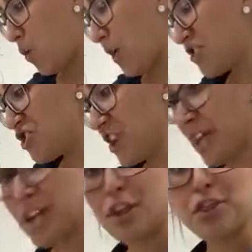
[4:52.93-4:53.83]

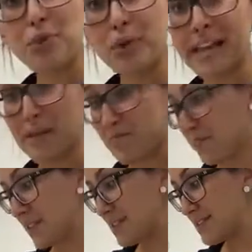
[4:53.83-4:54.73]
Question 3
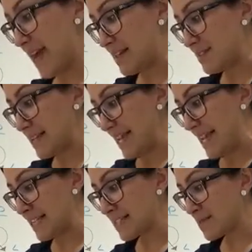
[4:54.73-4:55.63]
says,
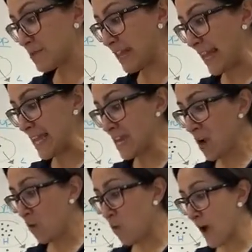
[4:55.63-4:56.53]
explain
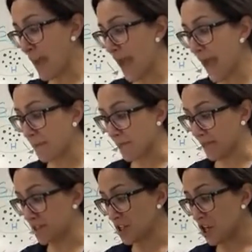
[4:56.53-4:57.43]
what
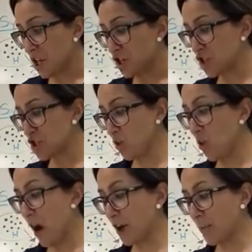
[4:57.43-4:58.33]
happened to the
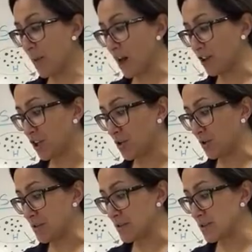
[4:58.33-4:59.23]
water
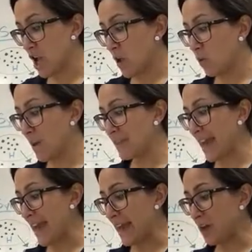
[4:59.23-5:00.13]
molecules when
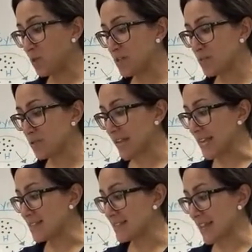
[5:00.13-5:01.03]
the egg was
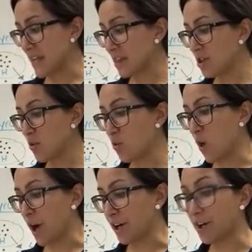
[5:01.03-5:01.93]
placed in the
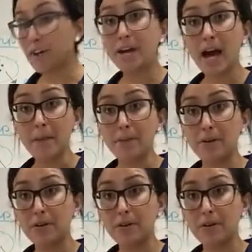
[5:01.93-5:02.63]
water cup.